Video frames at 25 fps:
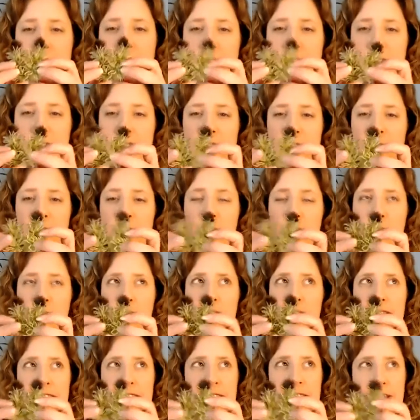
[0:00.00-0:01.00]
So
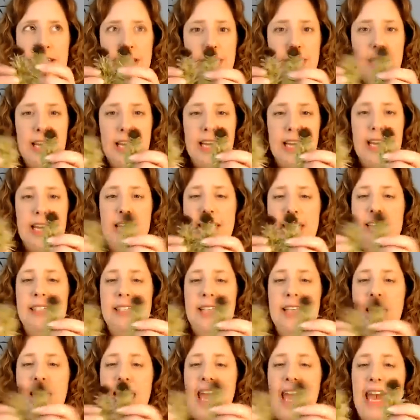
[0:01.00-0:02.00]
thistle
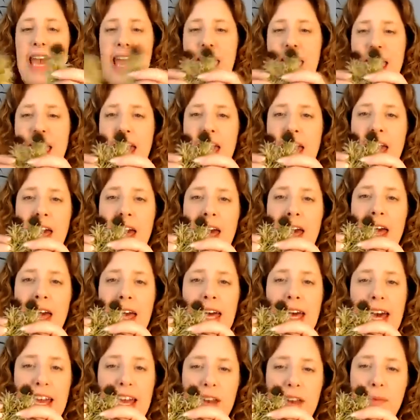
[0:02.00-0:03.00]
is a
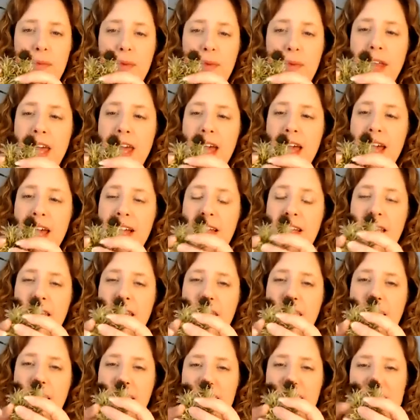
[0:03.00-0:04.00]
kind of plant
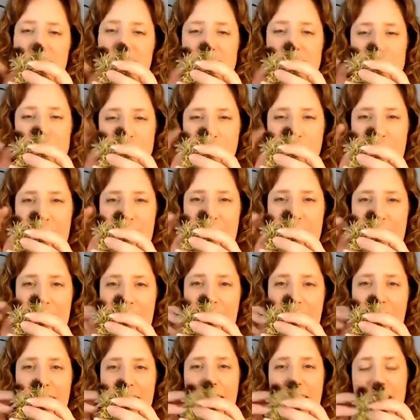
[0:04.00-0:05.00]
that's
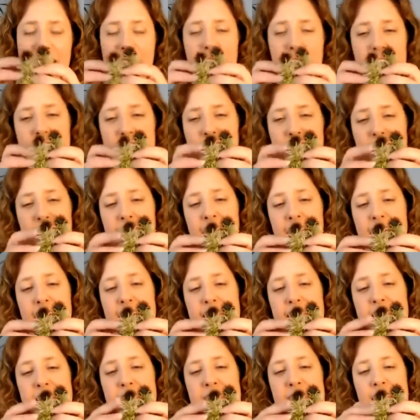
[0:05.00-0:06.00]
spiky. It usually
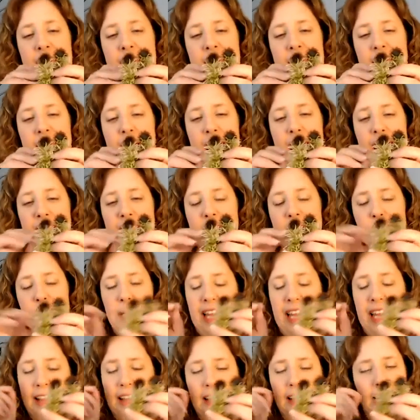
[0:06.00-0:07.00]
has
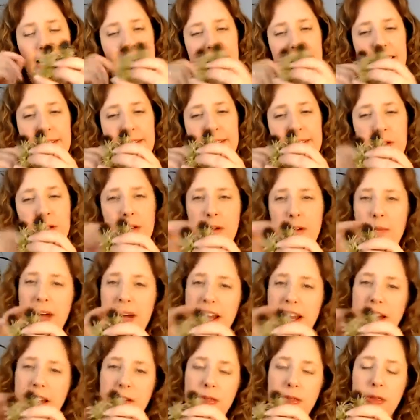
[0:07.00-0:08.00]
spiky leaves, or it
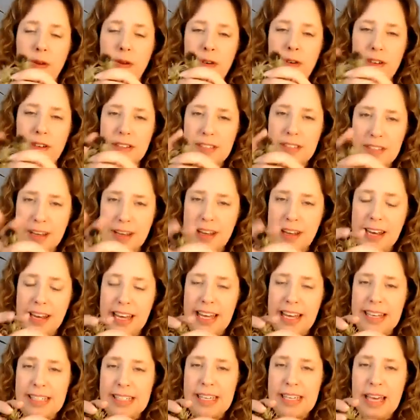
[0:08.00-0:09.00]
might have thorns on
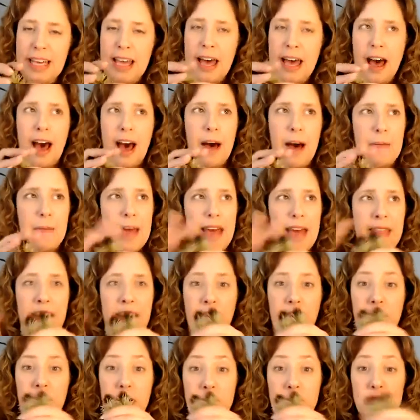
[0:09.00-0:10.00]
it, and
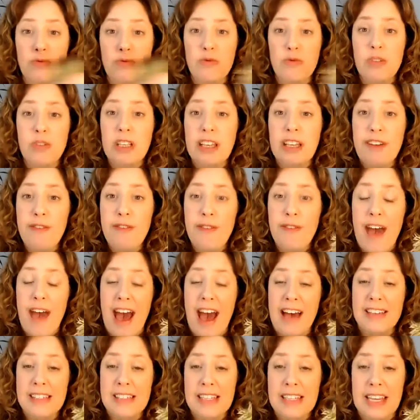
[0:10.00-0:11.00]
it grows really
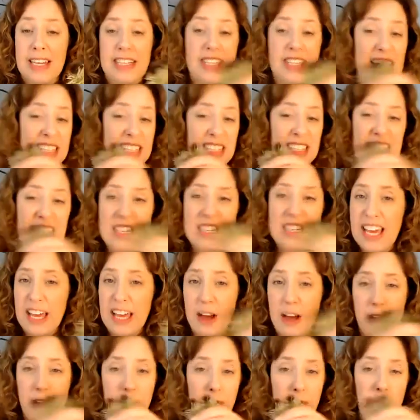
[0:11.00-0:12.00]
fast and tends to
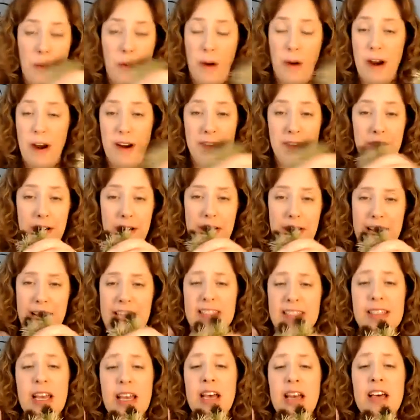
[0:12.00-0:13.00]
take over wherever it
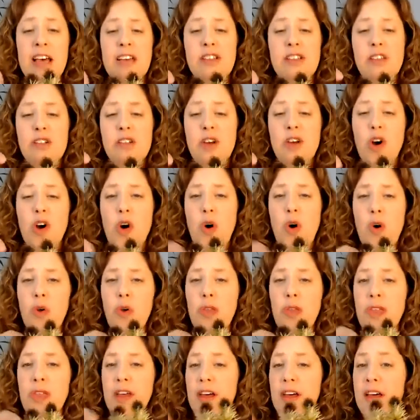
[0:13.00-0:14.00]
is.
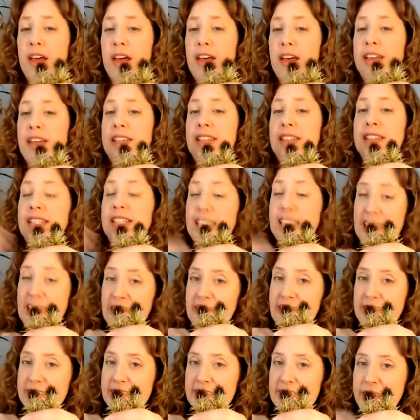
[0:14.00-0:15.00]
So the
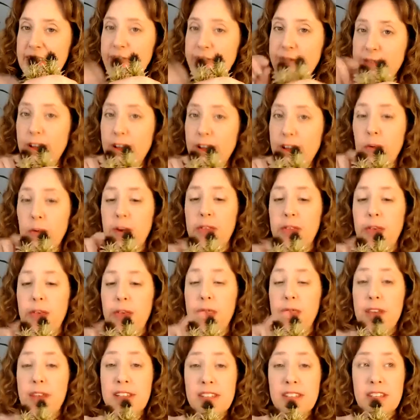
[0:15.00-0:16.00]
seeds that fell where the
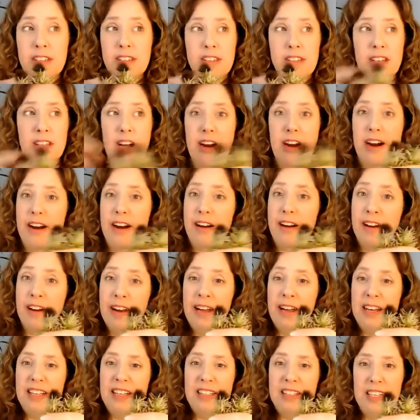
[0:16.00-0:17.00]
thistles are
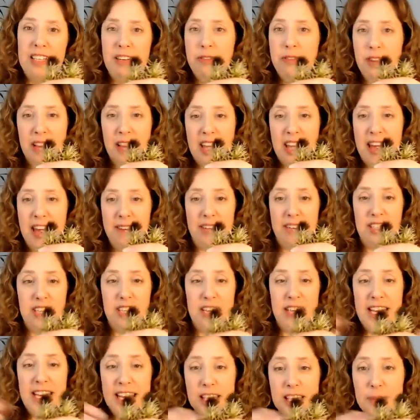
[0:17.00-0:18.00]
didn't really have a
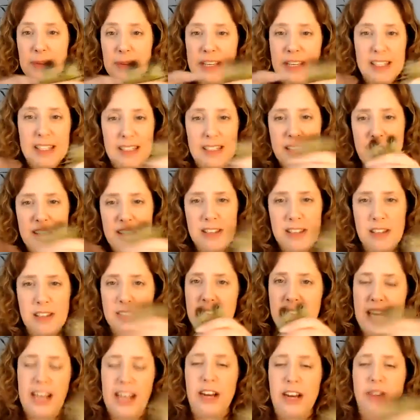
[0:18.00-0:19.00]
chance because the
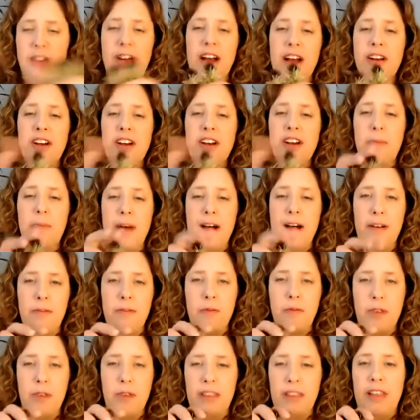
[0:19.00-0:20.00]
thistles kind of crowded them out
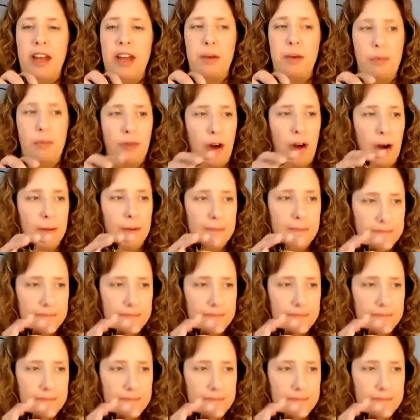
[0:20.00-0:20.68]
and wouldn't let them grow.